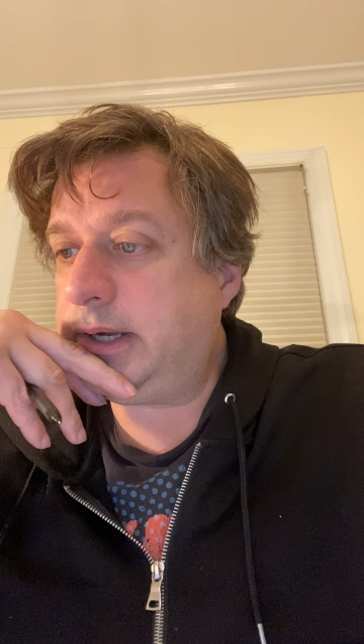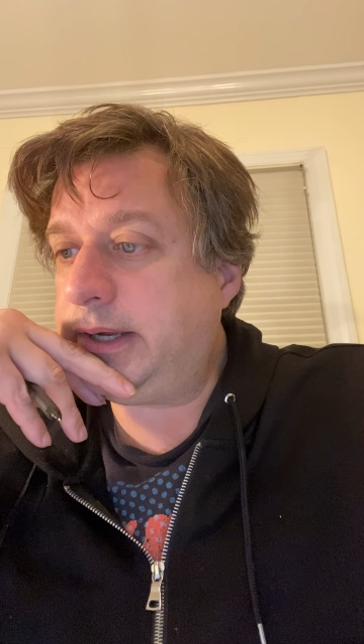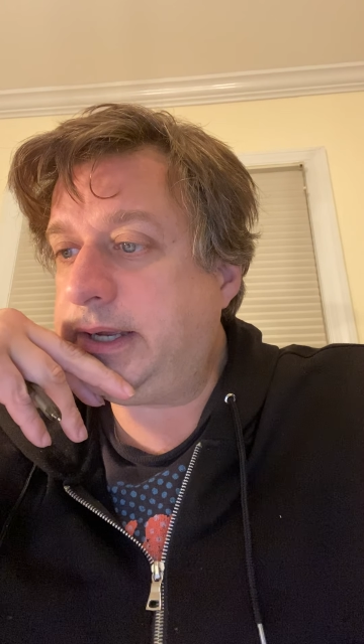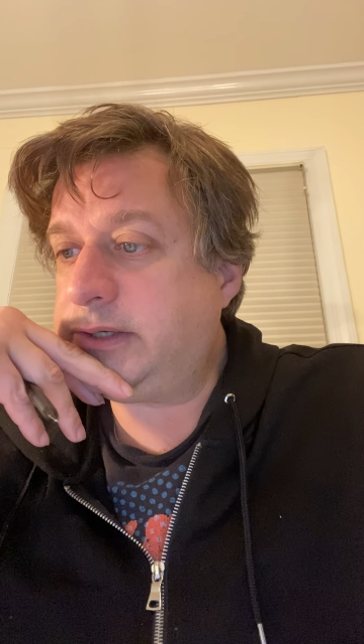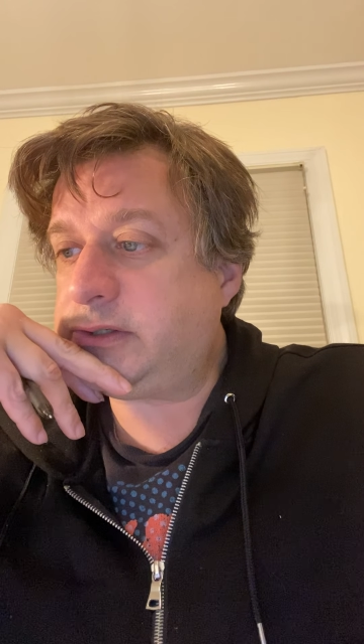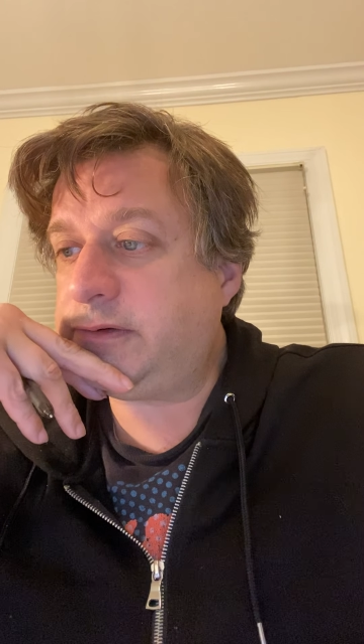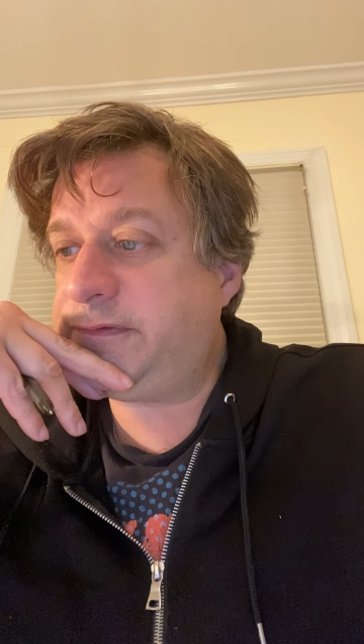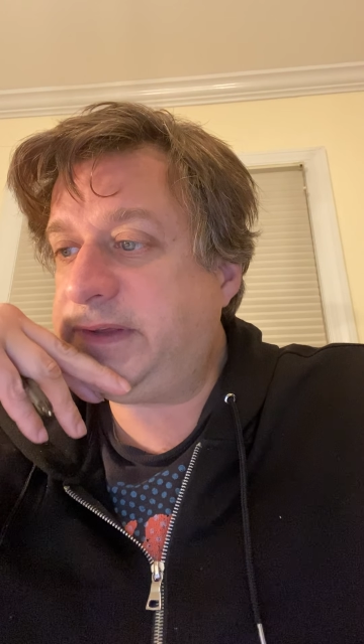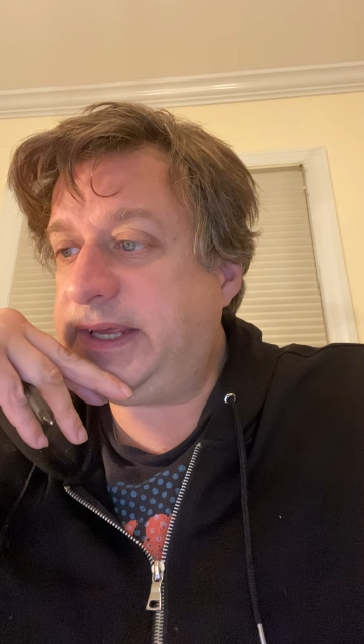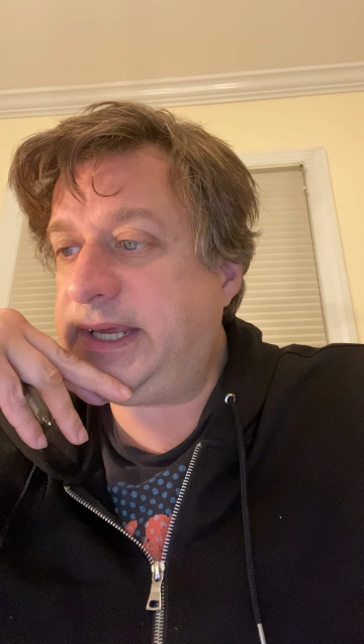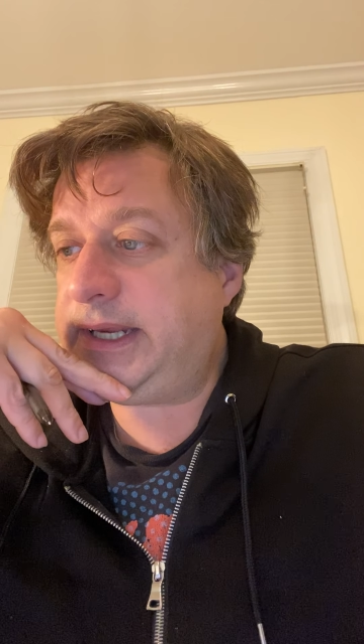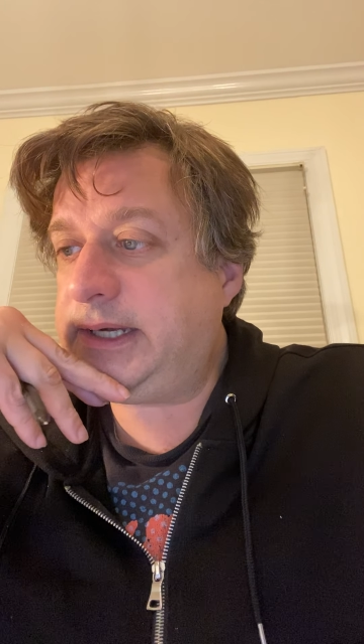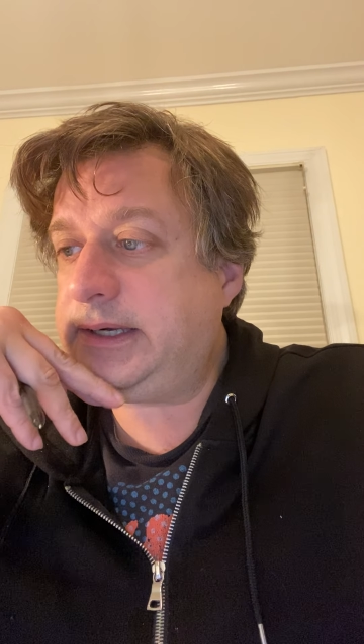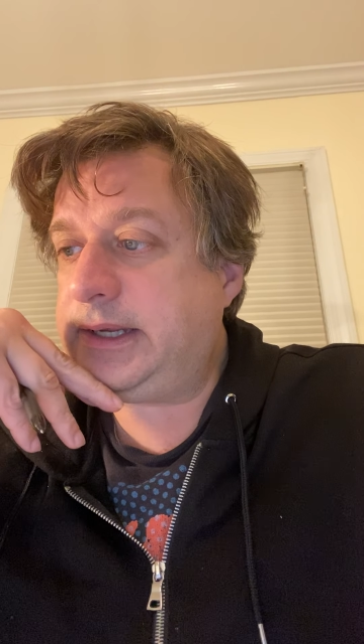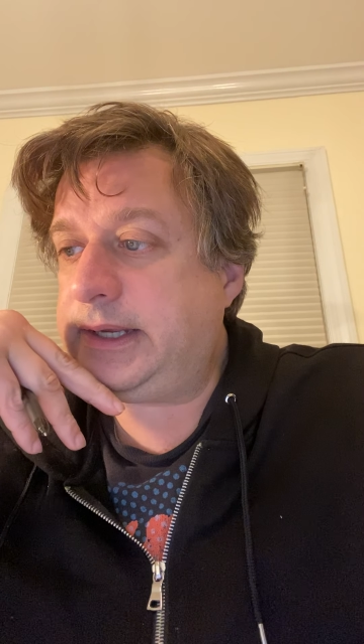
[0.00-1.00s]

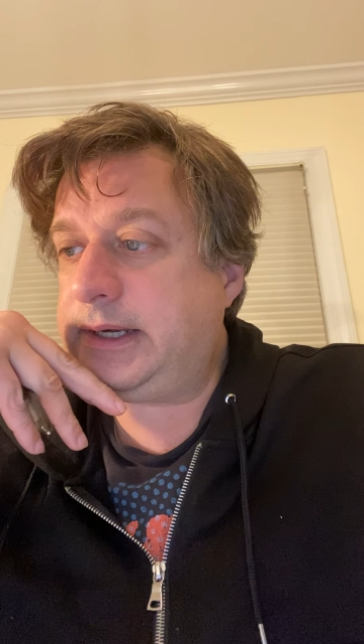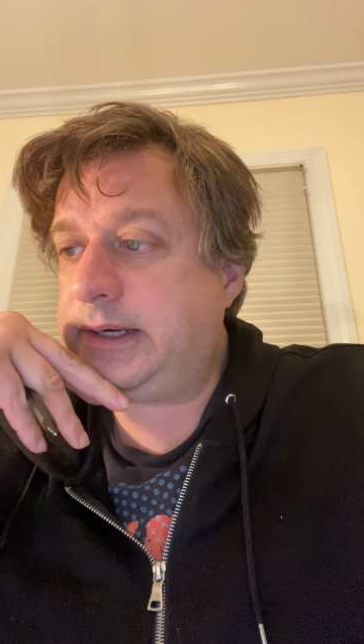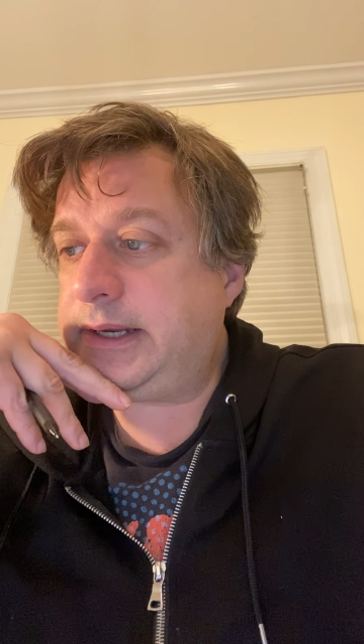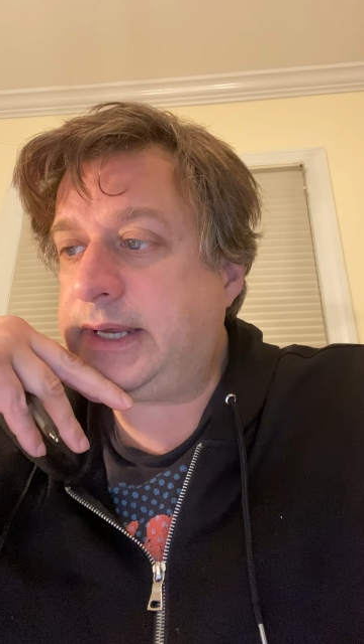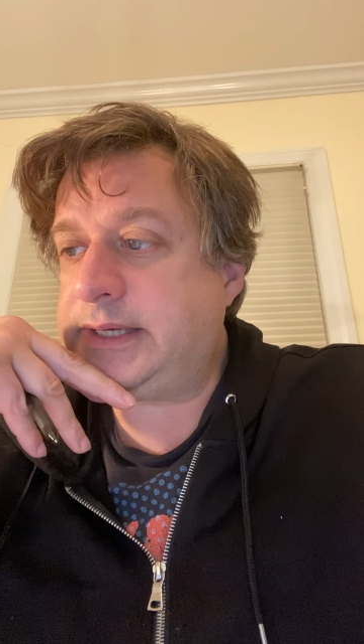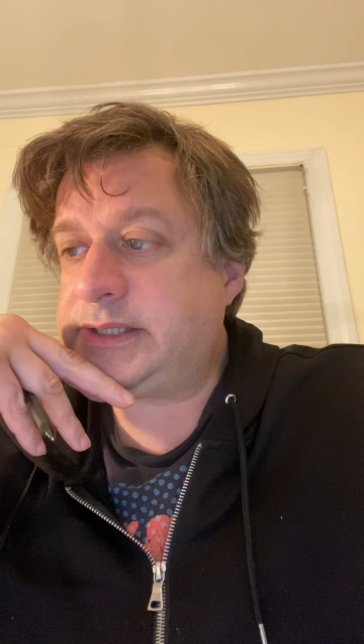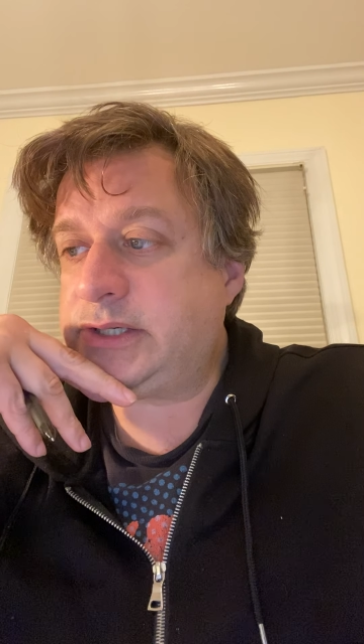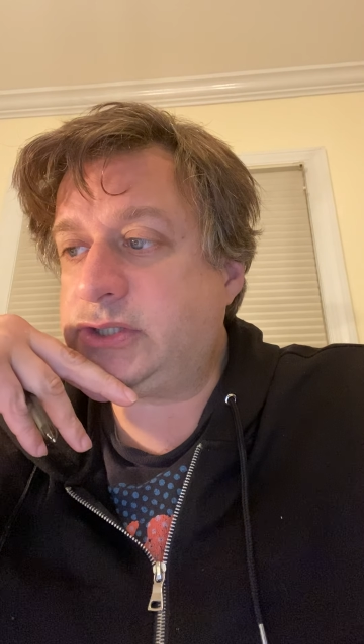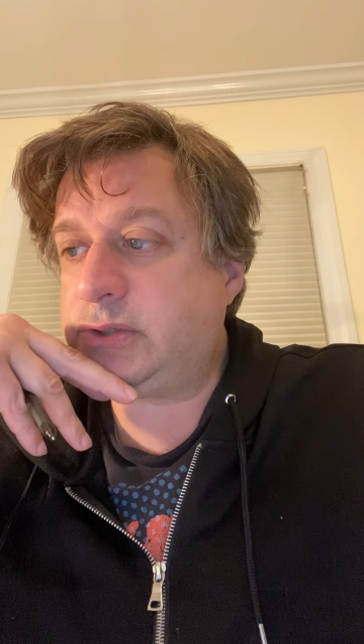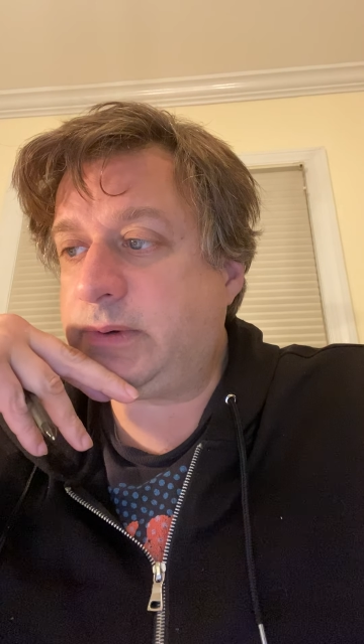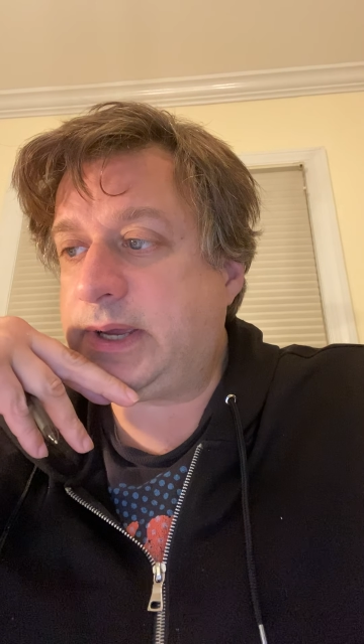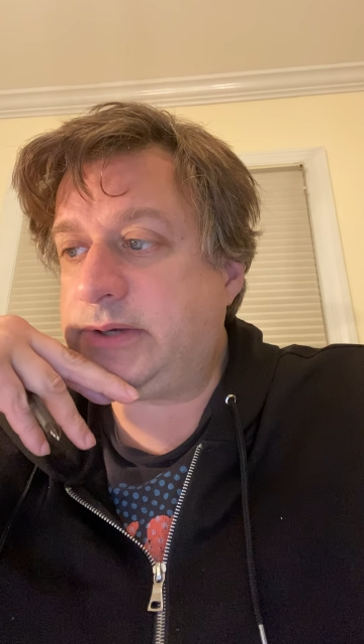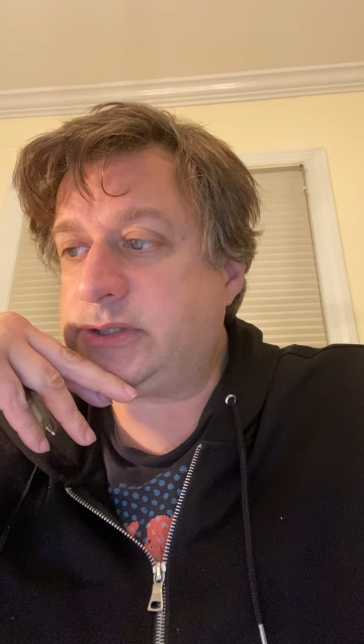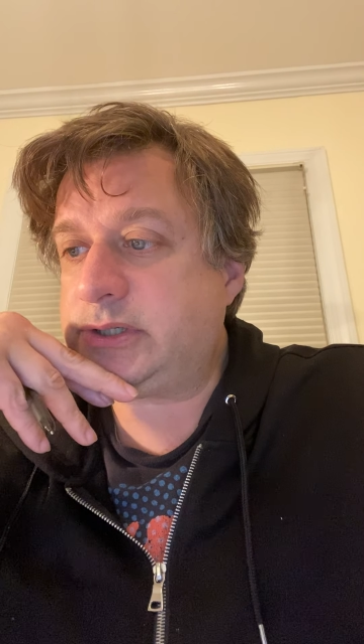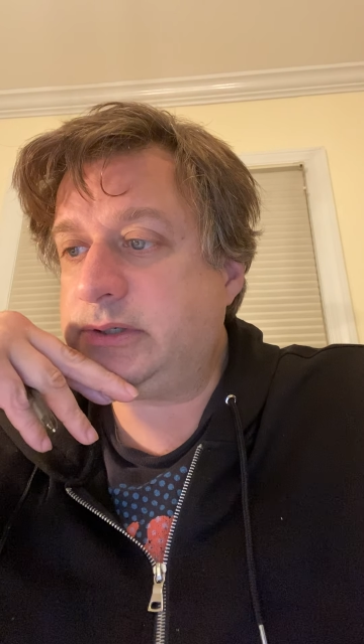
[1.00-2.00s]
intervene in a
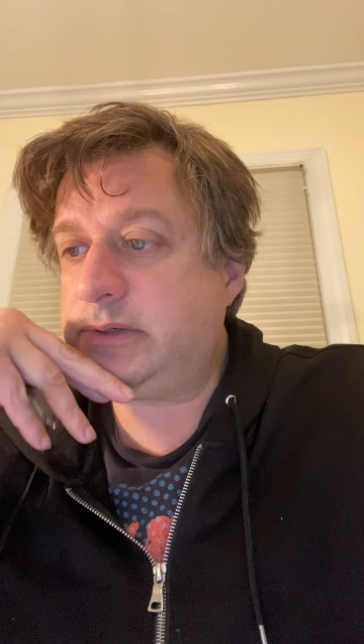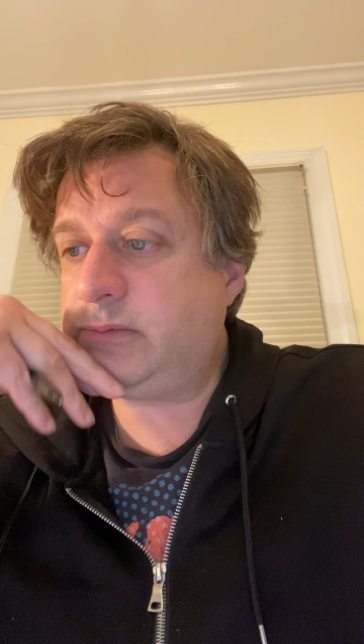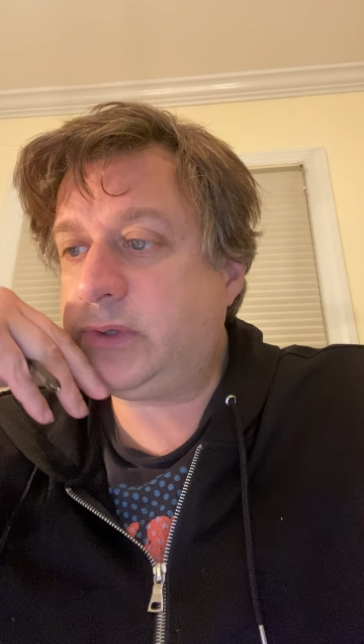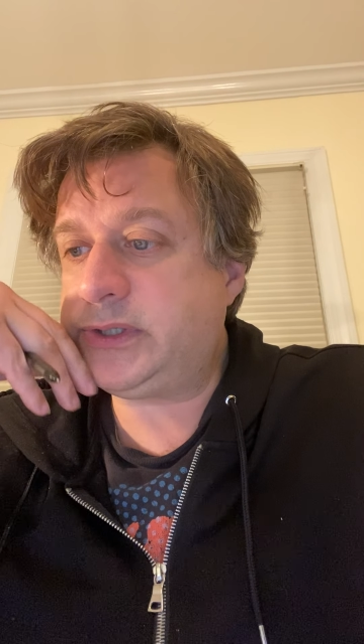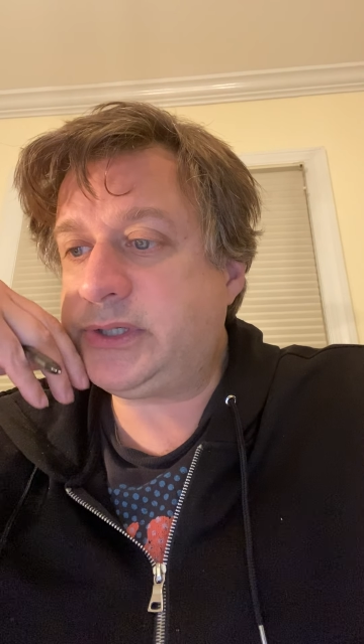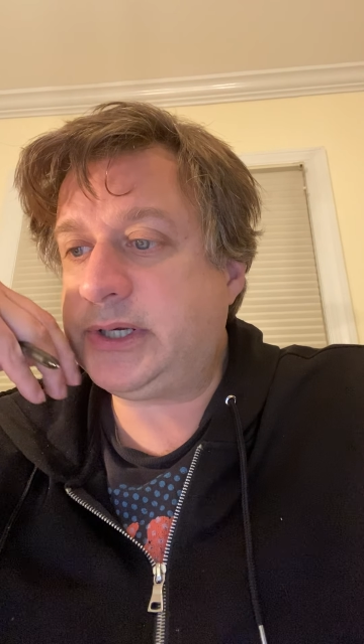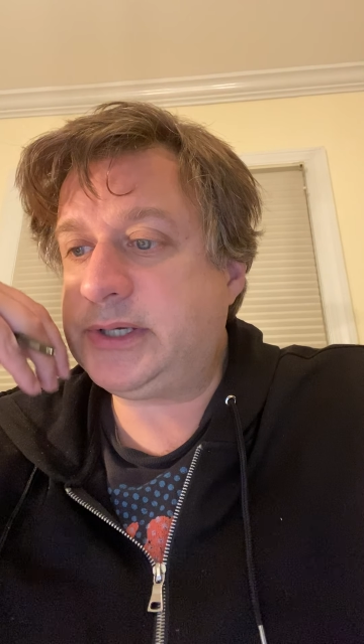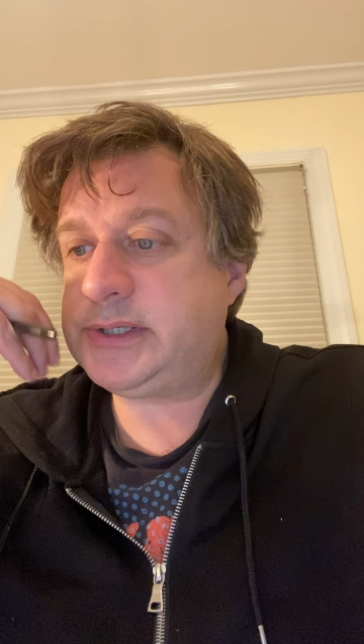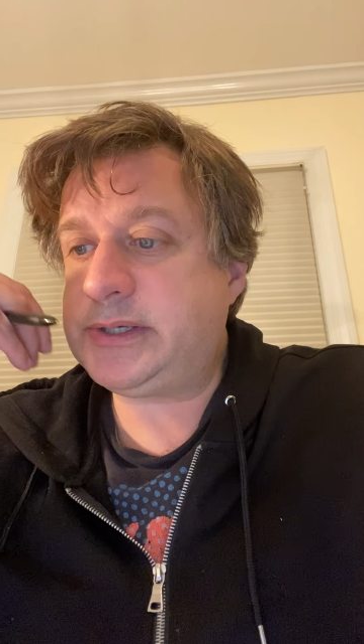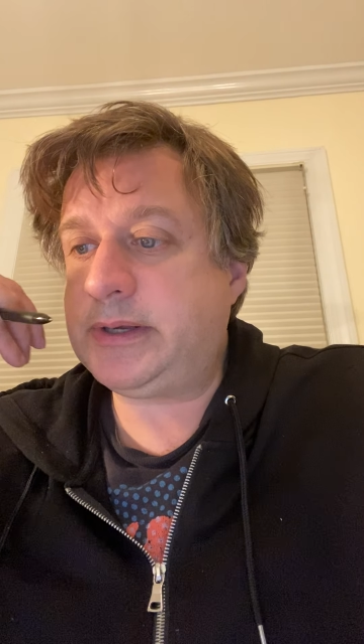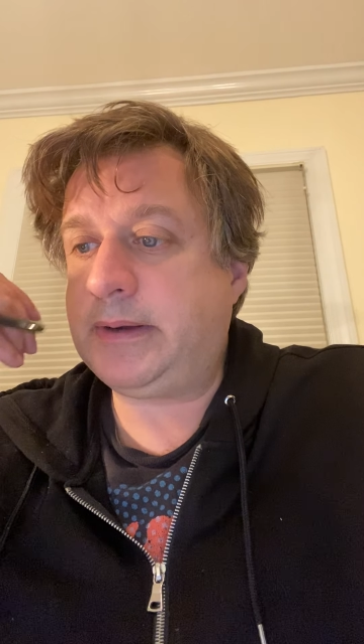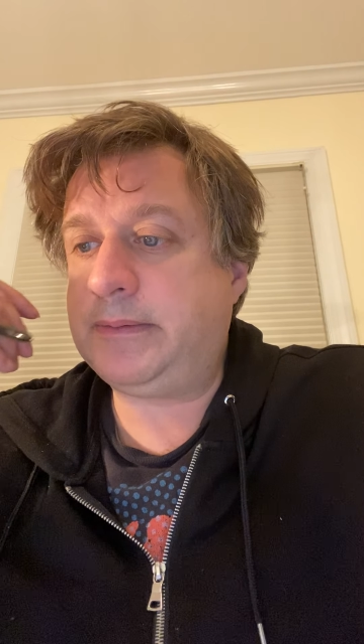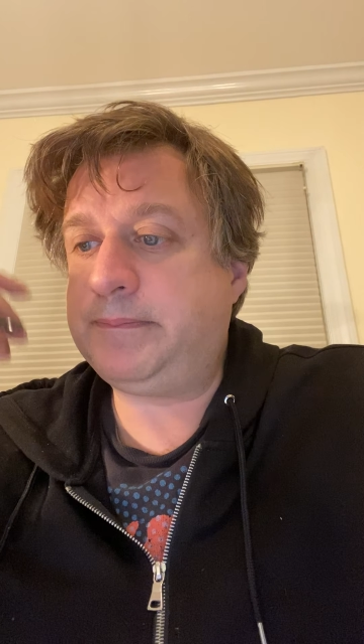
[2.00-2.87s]
situation which is